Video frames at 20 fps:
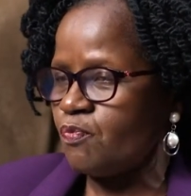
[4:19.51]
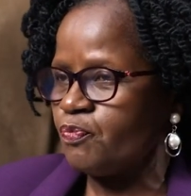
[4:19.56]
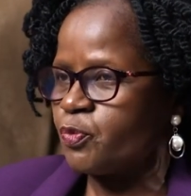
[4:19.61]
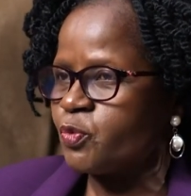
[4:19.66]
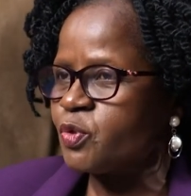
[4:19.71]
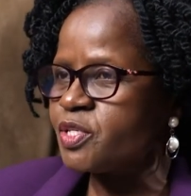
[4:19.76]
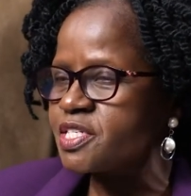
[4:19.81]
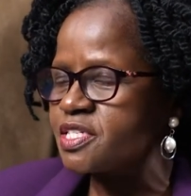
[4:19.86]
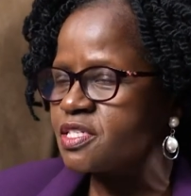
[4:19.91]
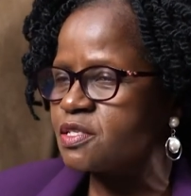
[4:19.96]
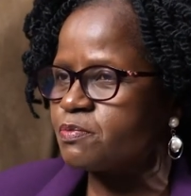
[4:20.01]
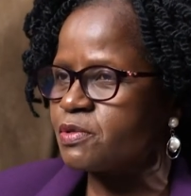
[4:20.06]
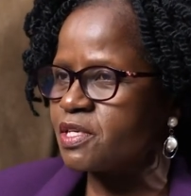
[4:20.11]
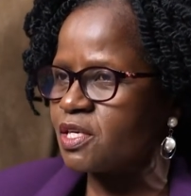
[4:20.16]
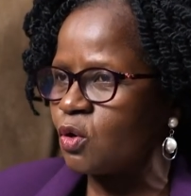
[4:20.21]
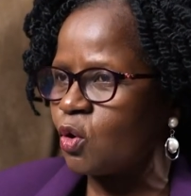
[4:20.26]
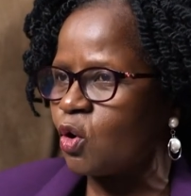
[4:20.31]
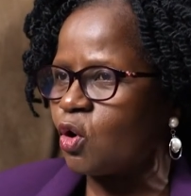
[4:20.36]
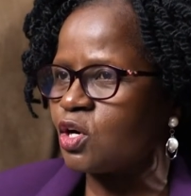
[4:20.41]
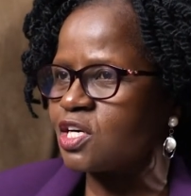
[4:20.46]
which is
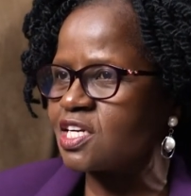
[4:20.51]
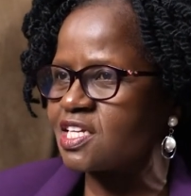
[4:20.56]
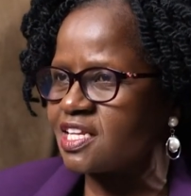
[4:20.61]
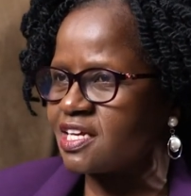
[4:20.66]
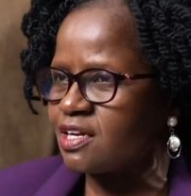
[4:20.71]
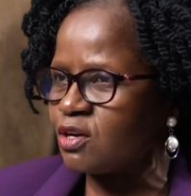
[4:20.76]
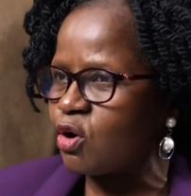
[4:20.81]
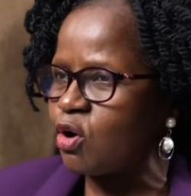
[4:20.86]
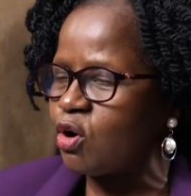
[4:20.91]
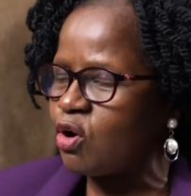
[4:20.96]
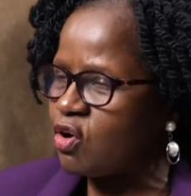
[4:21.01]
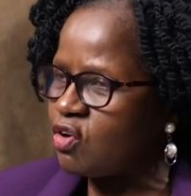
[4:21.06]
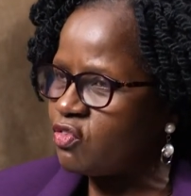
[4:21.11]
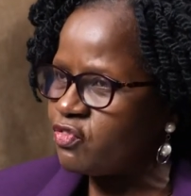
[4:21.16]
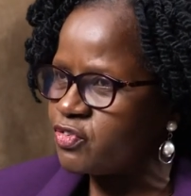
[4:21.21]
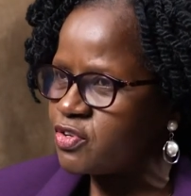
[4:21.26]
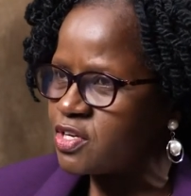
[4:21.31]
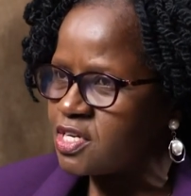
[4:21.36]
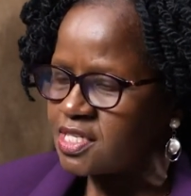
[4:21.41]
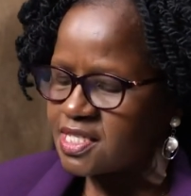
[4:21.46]
being called the law
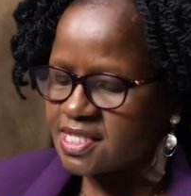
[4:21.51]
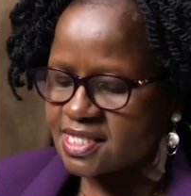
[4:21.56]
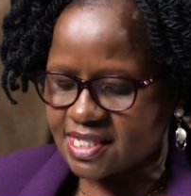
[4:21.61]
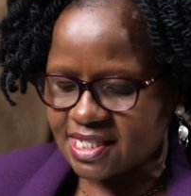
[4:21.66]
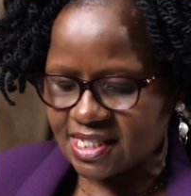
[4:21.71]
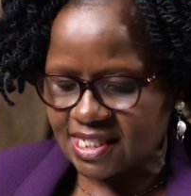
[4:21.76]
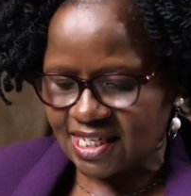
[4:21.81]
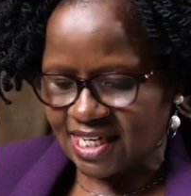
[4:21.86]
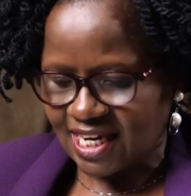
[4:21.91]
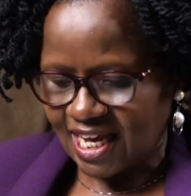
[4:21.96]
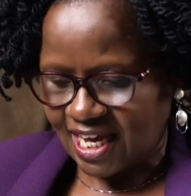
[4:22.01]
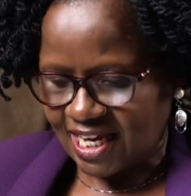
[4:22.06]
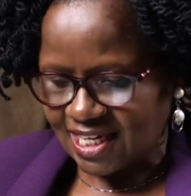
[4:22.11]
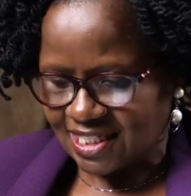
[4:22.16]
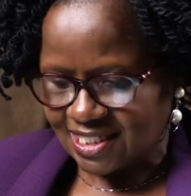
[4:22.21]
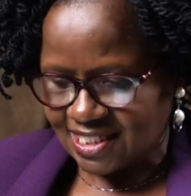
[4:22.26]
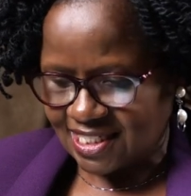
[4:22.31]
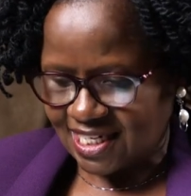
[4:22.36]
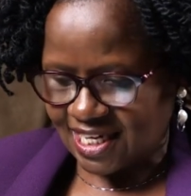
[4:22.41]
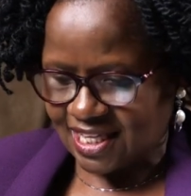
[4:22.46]
of sin
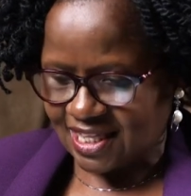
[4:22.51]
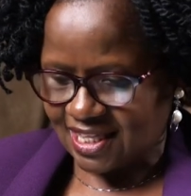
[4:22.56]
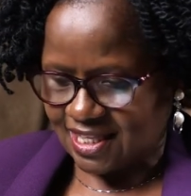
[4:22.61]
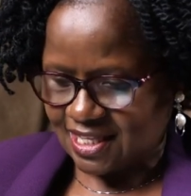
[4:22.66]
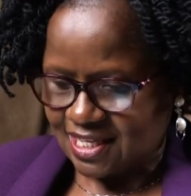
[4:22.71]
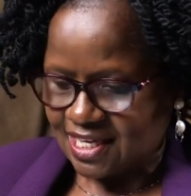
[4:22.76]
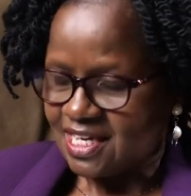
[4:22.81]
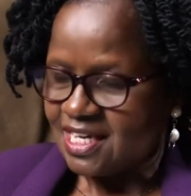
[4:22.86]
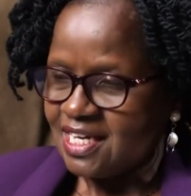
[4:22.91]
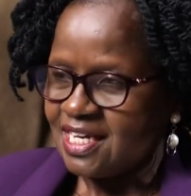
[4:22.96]
and death.